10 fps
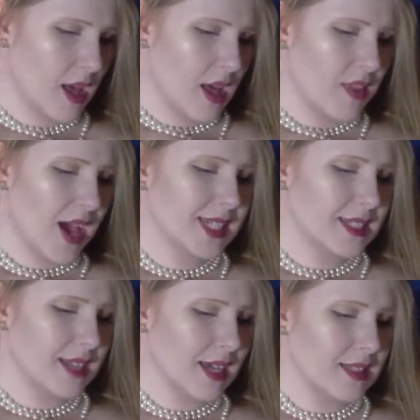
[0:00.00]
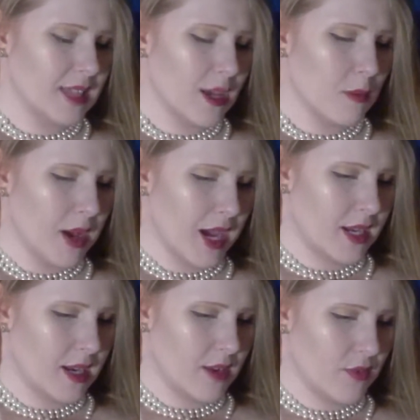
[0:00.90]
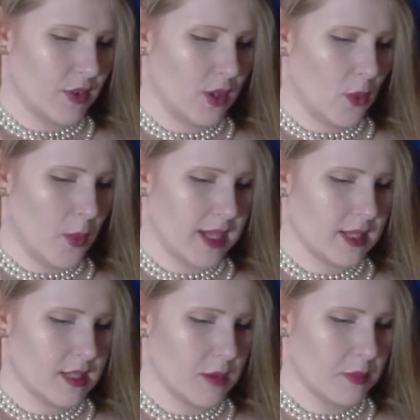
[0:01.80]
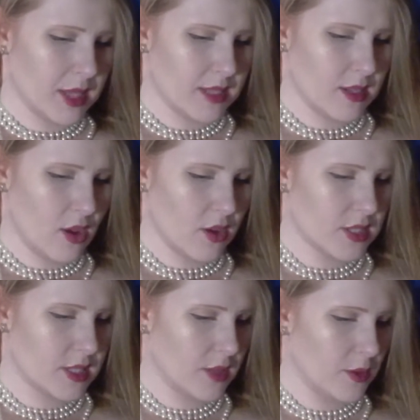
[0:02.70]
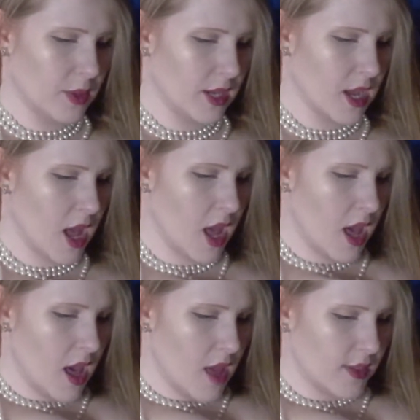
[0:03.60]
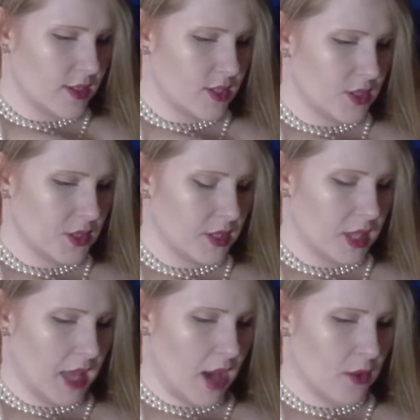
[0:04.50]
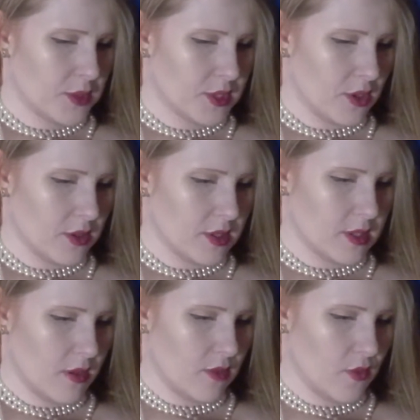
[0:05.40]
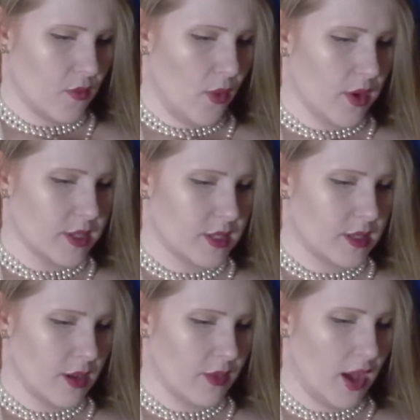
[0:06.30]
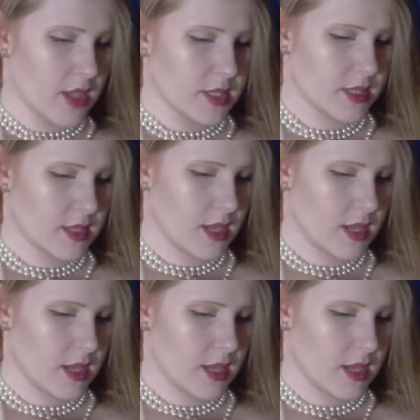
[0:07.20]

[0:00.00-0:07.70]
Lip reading: That night they abided at a very quaint, pleasant hostelry that stood at the outskirts of the forest of Usk.